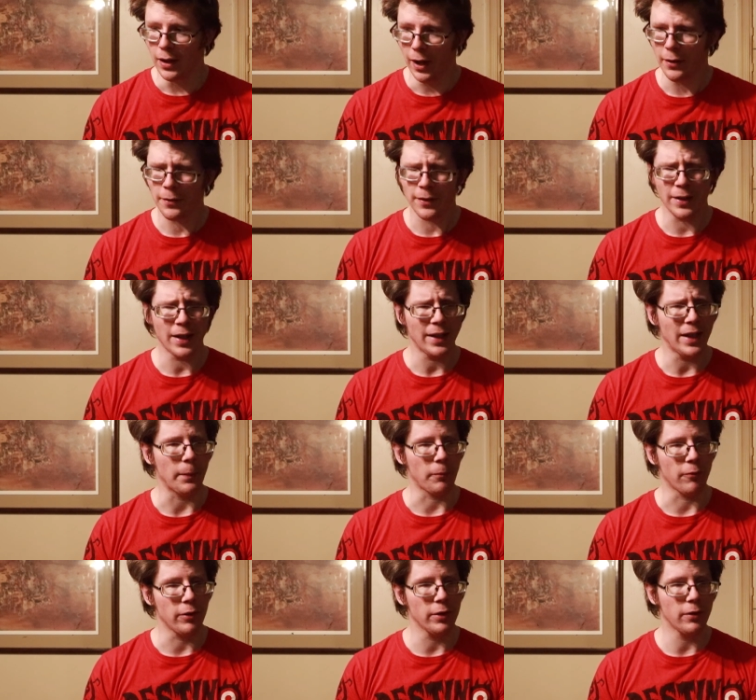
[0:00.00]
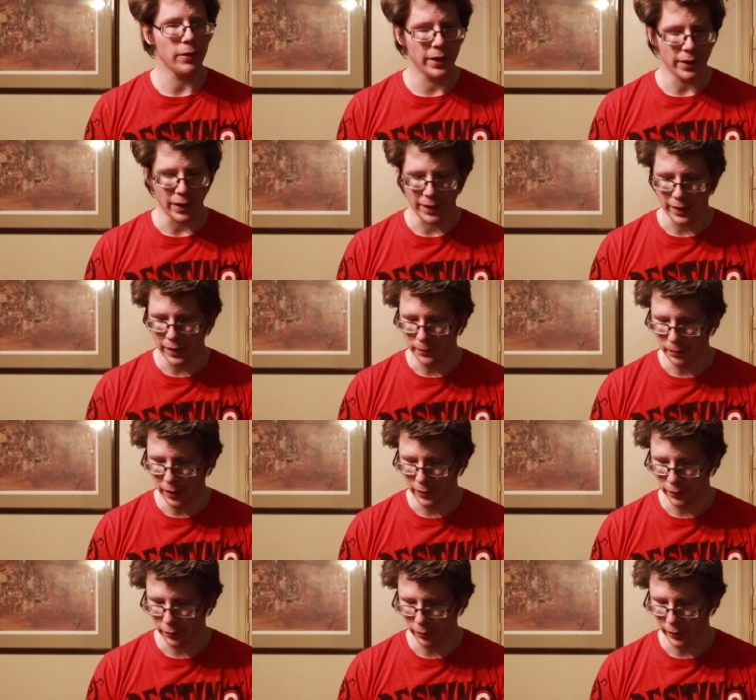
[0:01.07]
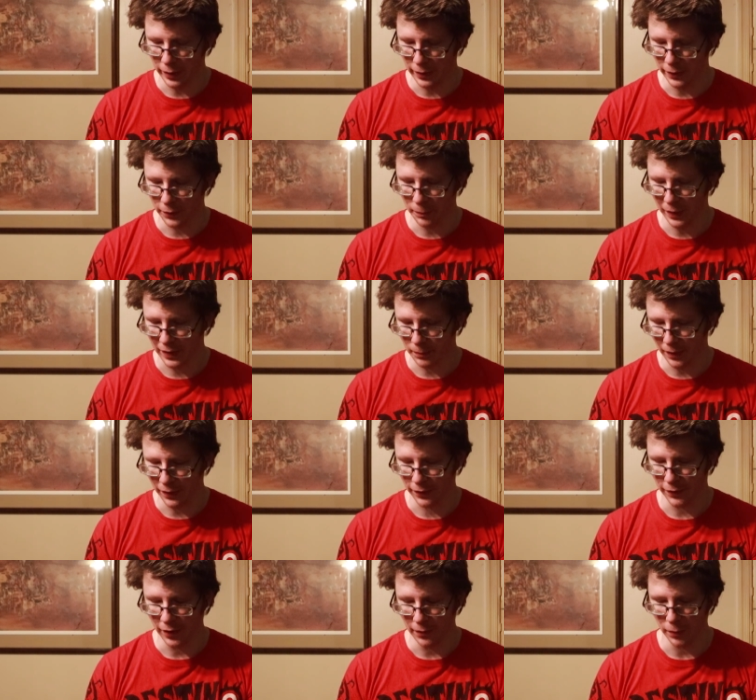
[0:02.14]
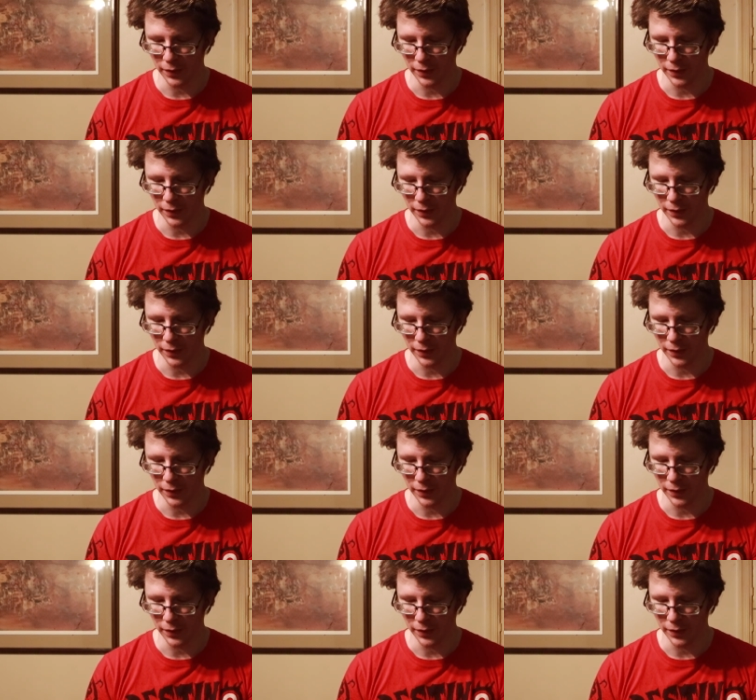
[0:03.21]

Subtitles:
Other than that, yeah, I'm really, like, I usually inspect my stuff.